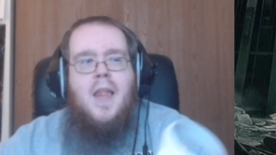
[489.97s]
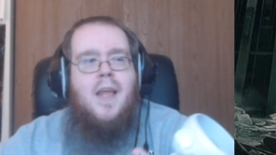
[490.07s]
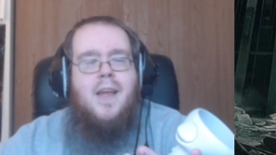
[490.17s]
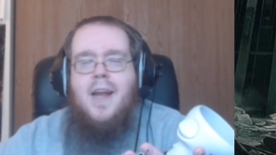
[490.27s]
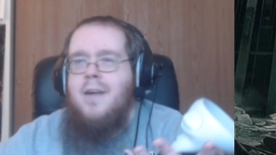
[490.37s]

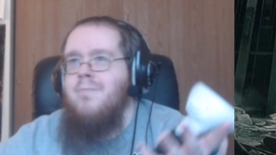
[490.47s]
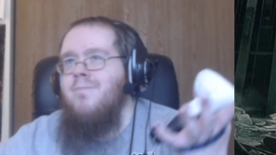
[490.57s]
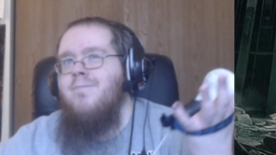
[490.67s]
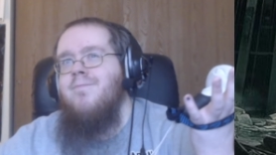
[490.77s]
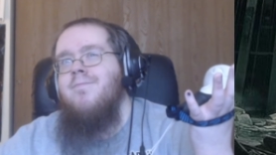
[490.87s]
yeah,
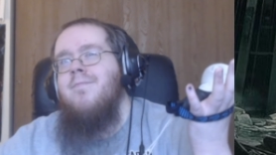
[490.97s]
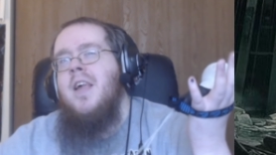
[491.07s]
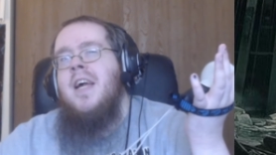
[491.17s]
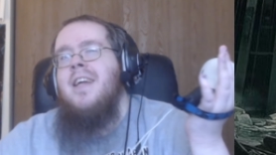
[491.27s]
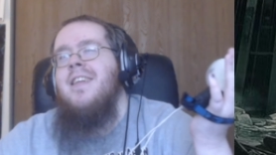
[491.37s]

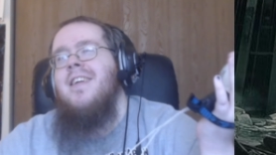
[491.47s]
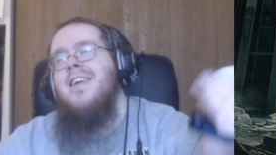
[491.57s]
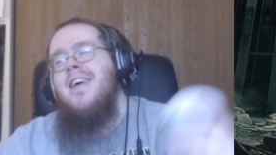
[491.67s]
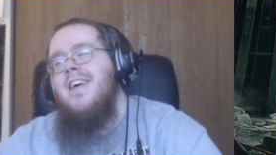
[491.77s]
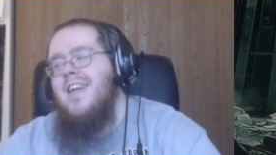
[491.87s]

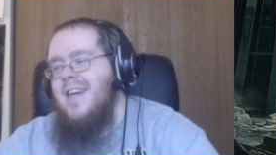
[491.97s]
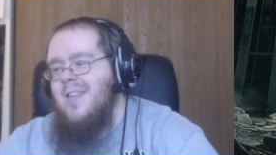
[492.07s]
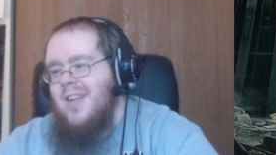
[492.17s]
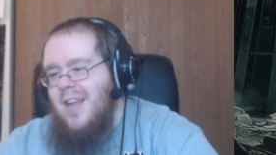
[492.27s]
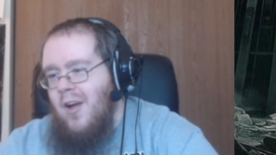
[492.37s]
that's
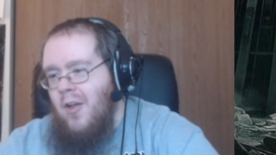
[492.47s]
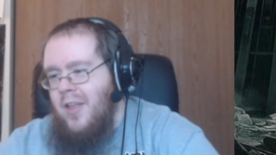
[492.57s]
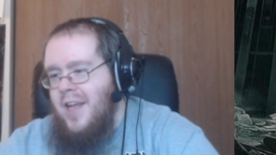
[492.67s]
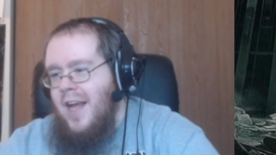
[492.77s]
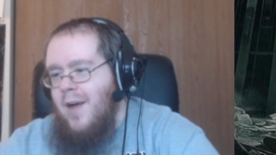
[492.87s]
kind of all
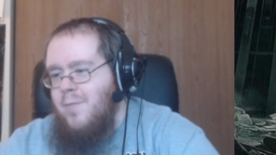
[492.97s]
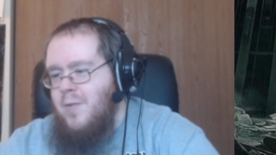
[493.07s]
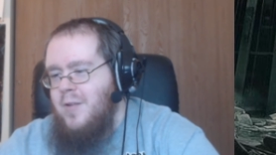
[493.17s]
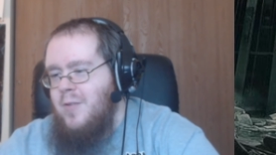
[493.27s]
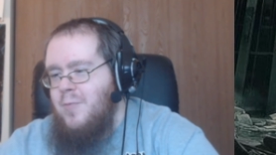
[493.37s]
I got for
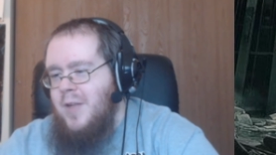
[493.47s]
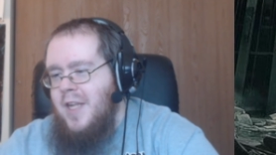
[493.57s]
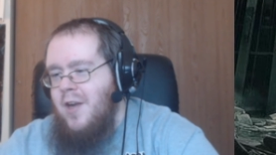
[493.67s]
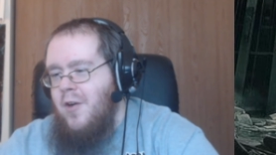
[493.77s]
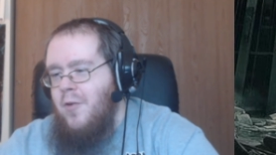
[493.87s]
this
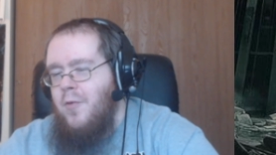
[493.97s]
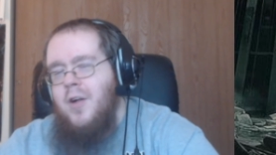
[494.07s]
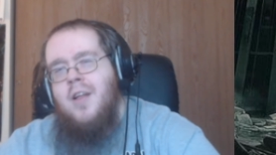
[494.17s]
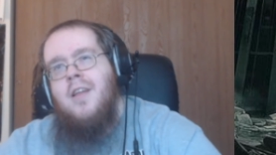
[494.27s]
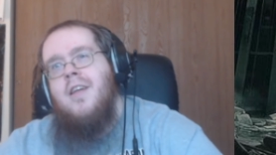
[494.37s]
video.
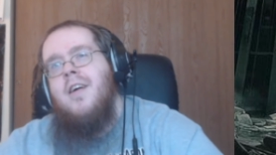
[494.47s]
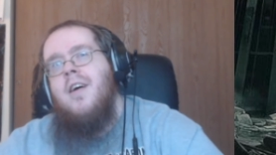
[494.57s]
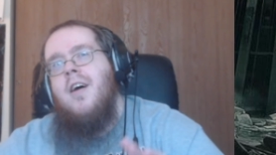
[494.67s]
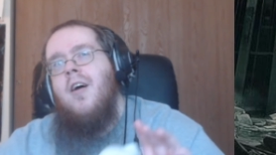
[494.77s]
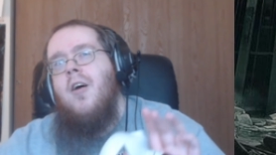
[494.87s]

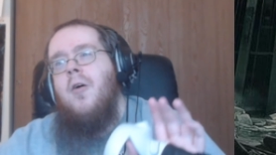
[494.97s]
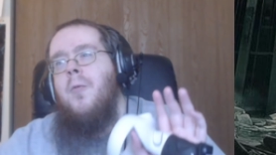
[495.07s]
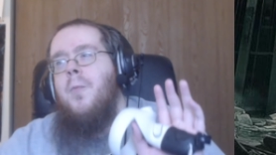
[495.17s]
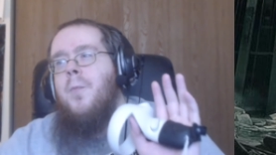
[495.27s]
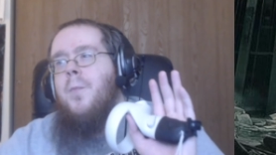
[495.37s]

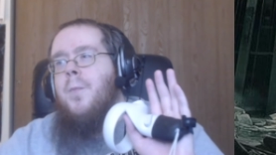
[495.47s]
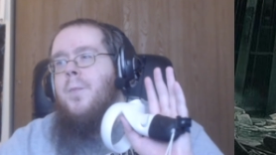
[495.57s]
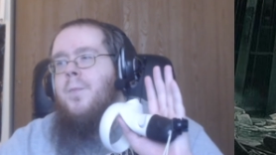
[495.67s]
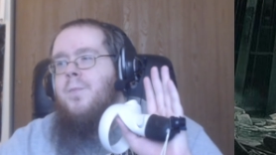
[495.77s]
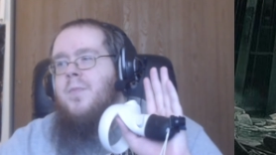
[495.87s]

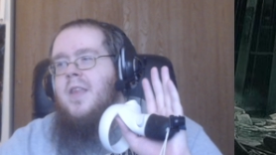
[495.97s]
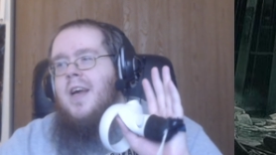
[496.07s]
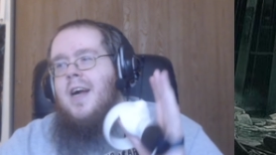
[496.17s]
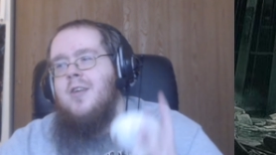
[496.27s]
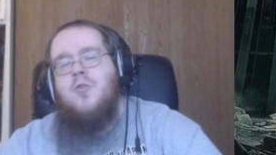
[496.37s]

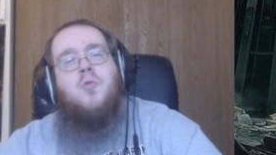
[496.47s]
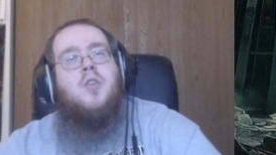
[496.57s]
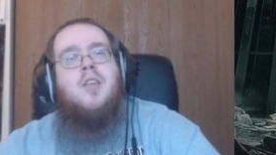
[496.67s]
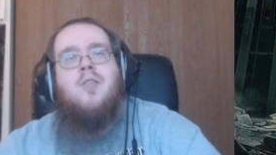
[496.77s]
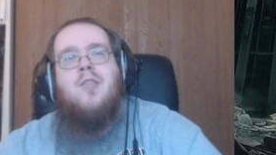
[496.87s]
I just
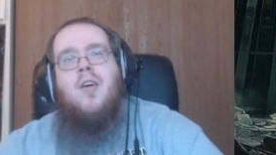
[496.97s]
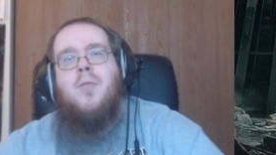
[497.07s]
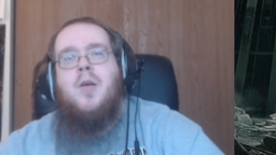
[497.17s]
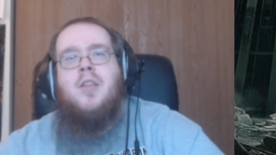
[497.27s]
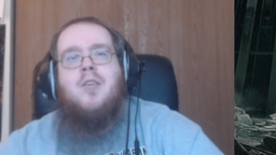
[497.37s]
wanted to talk
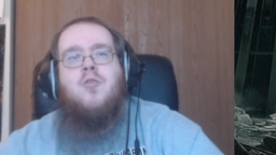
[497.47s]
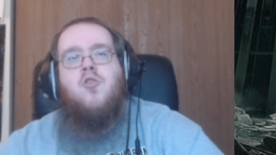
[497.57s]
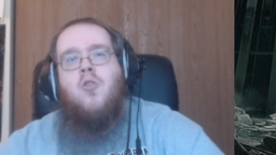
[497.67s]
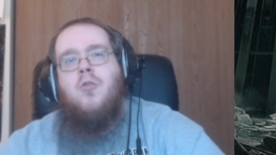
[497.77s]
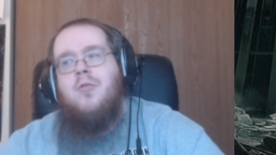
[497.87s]
about the
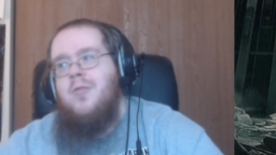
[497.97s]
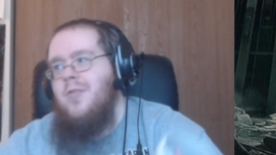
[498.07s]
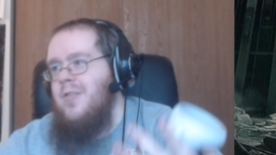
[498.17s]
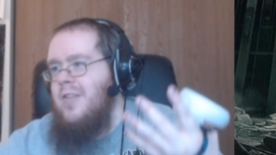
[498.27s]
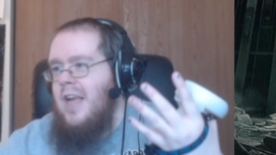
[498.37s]

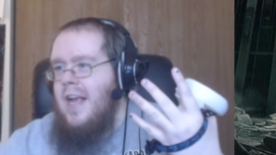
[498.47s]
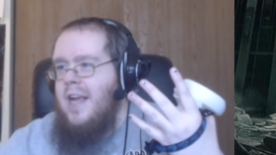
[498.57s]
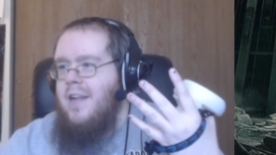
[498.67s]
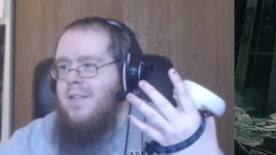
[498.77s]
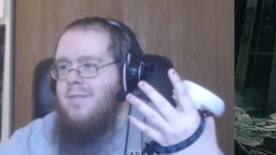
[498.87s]
controls,
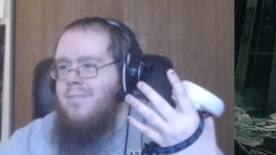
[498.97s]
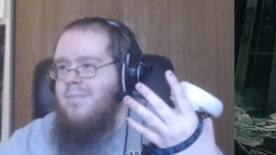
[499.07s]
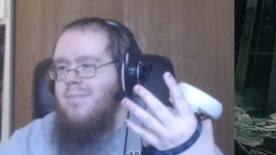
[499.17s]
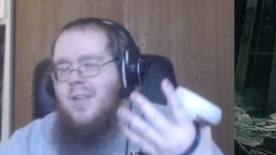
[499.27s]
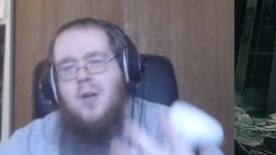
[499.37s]
and
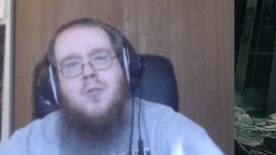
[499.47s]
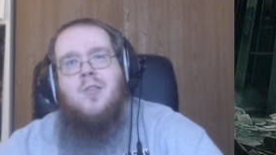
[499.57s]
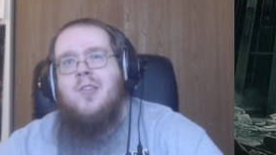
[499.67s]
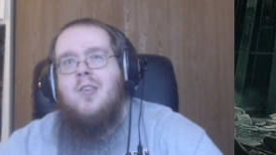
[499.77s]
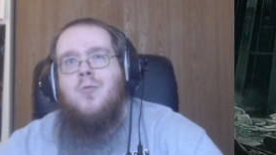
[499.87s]

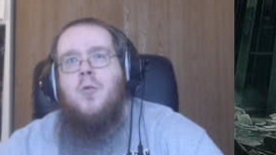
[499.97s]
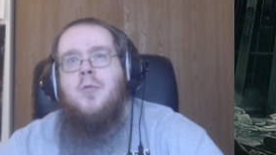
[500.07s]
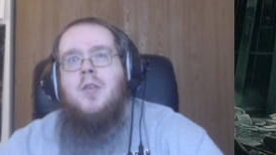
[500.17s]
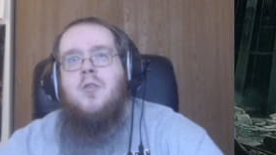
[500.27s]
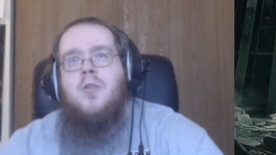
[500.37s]
because that's what
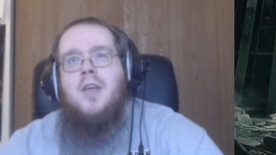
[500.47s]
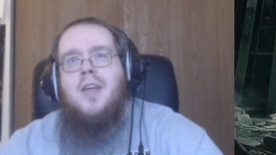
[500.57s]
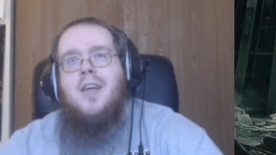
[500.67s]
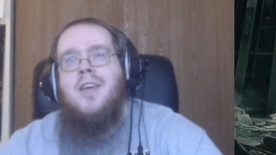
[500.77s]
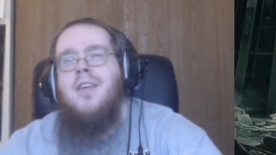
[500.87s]
we do here.